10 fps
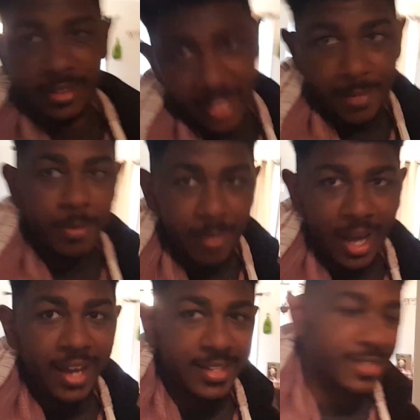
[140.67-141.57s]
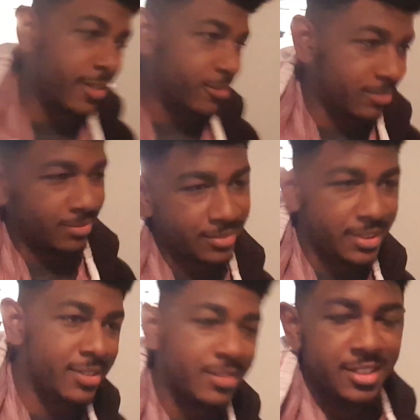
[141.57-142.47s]
Keep in mind, so
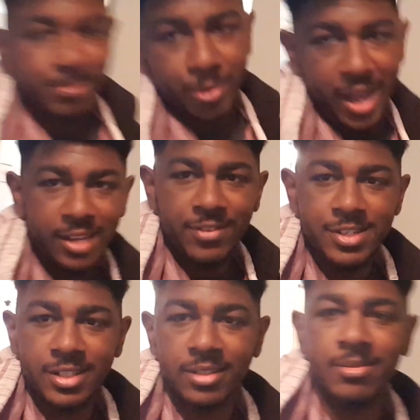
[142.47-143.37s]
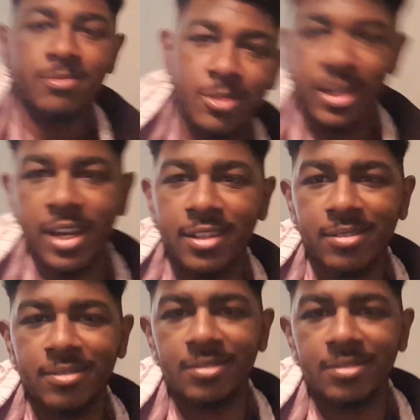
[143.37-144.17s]
sporadic fishing. We'll get it.